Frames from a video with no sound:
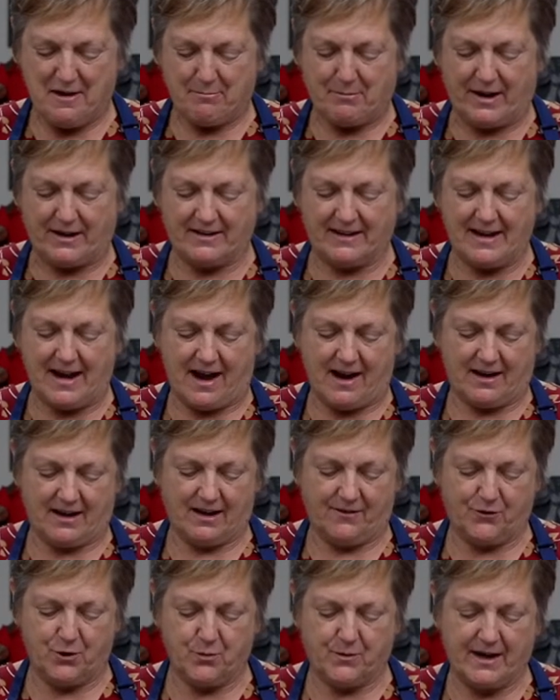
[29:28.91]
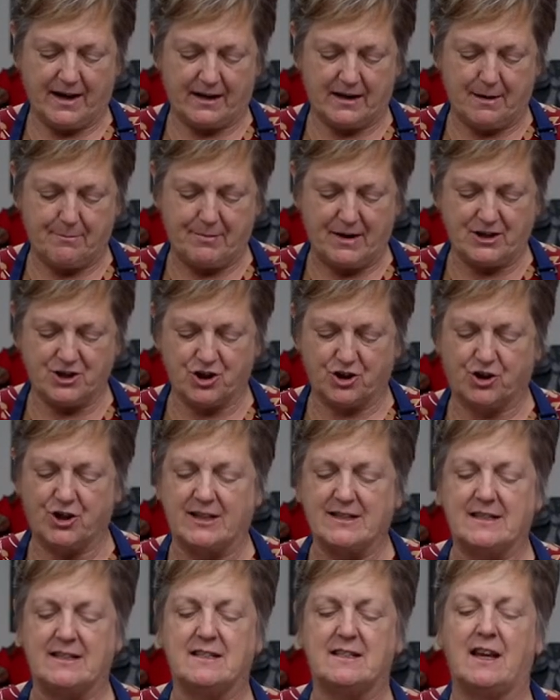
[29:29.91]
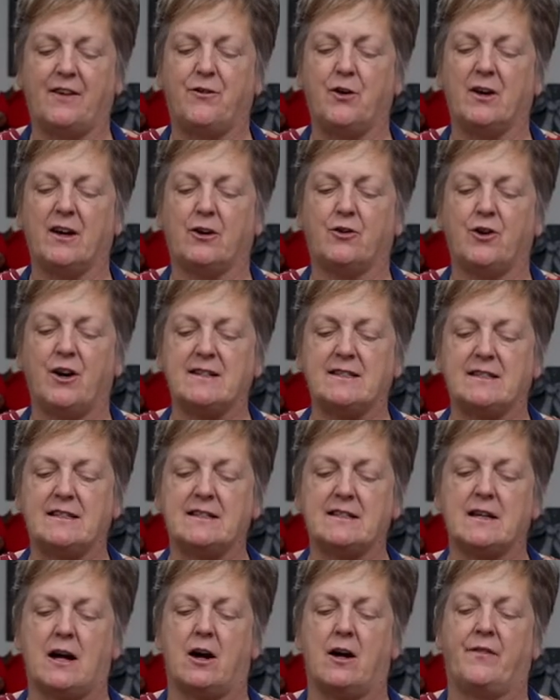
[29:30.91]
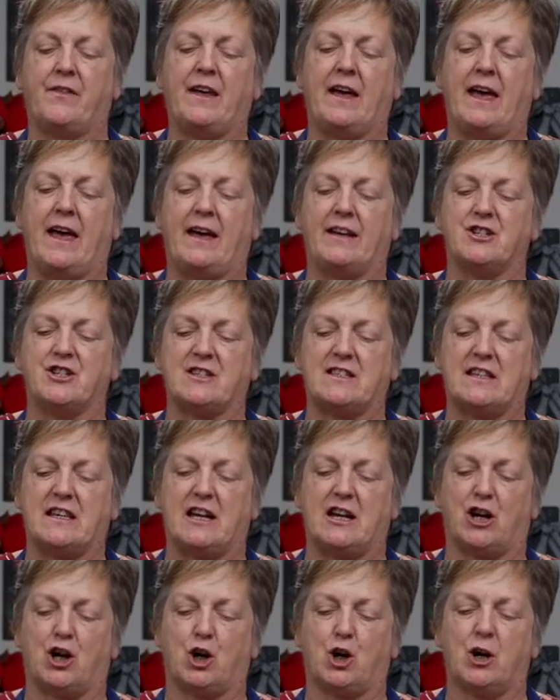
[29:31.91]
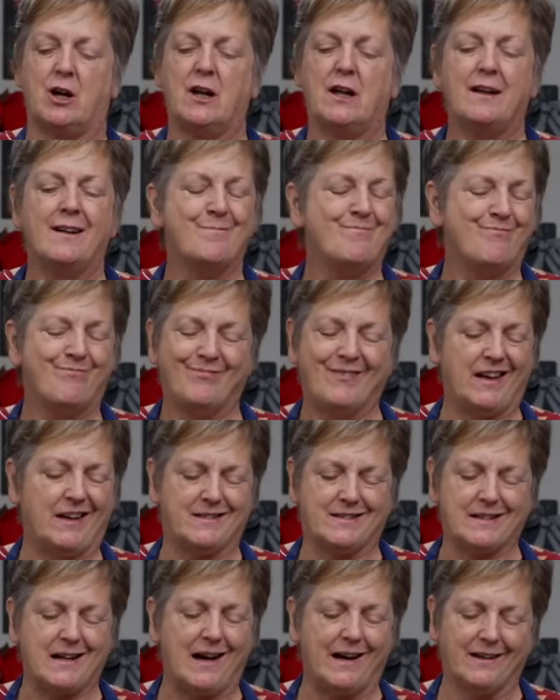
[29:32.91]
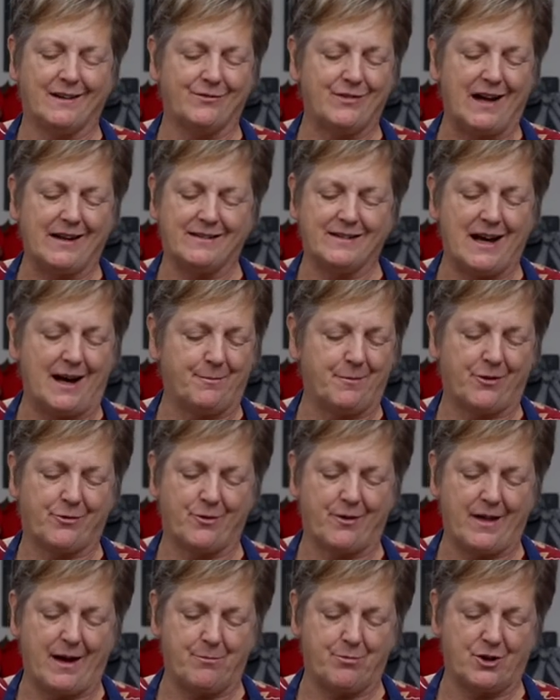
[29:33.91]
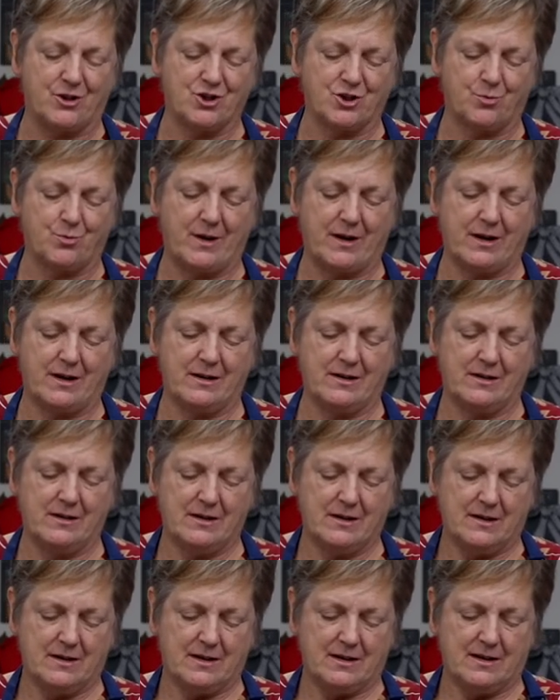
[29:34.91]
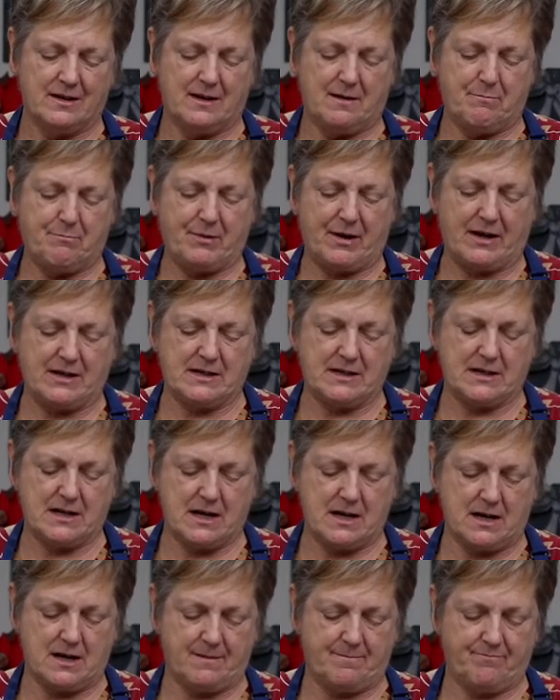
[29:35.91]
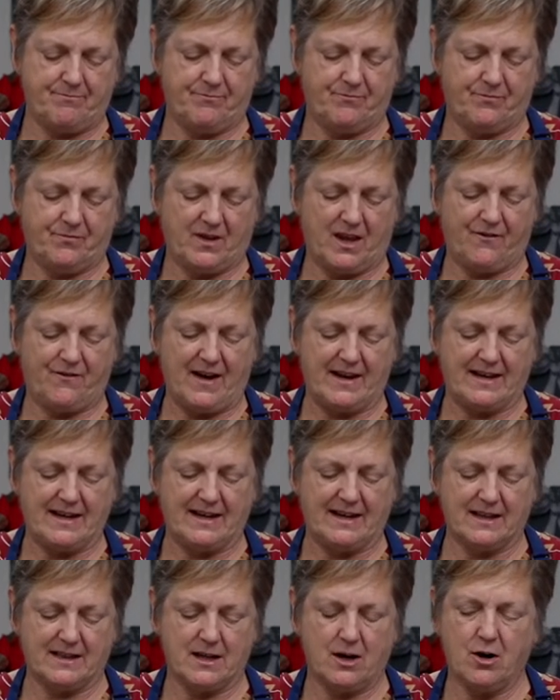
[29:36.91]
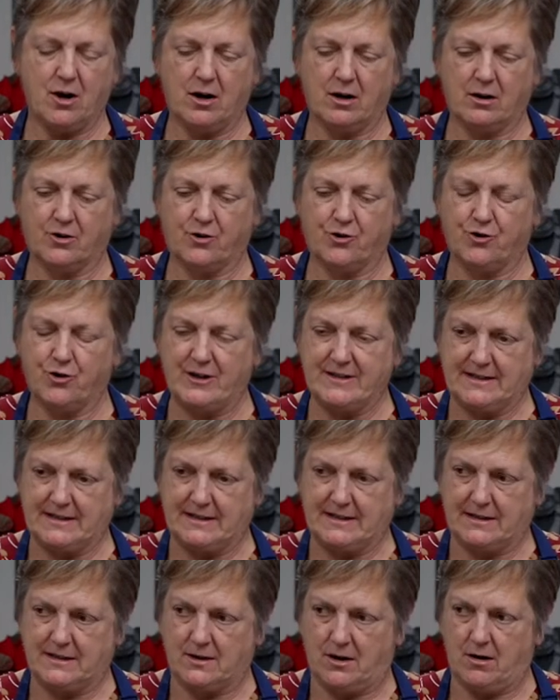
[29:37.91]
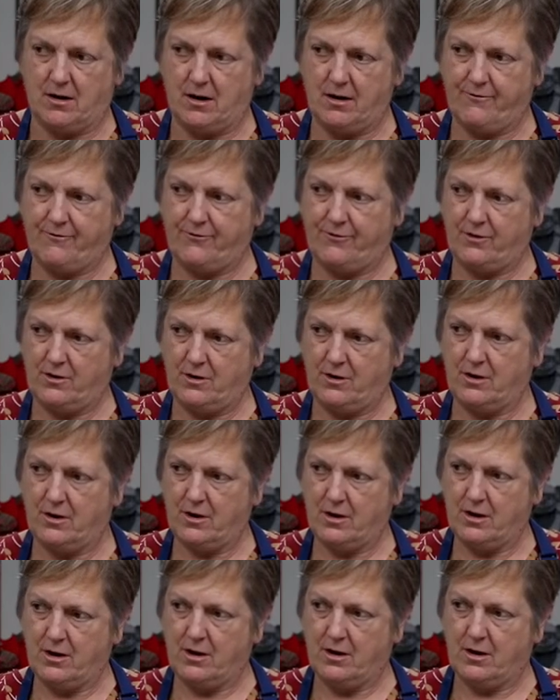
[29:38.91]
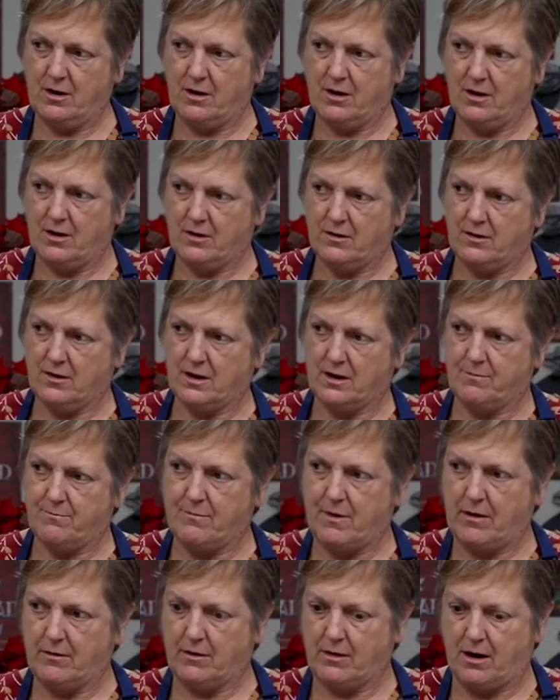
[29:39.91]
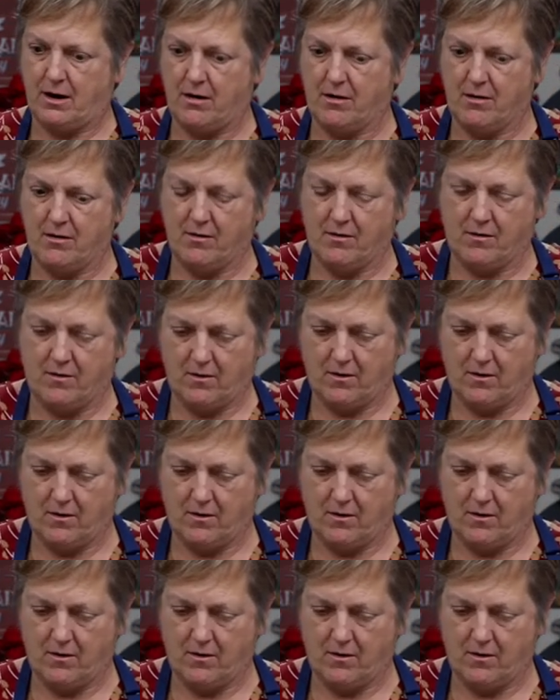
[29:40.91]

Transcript: But yeah, if you get a bunch of crusties, if you get crusties on the edges here, it's kind of like time to throw that brush away. But um, if I can get the hard crusties off, about there.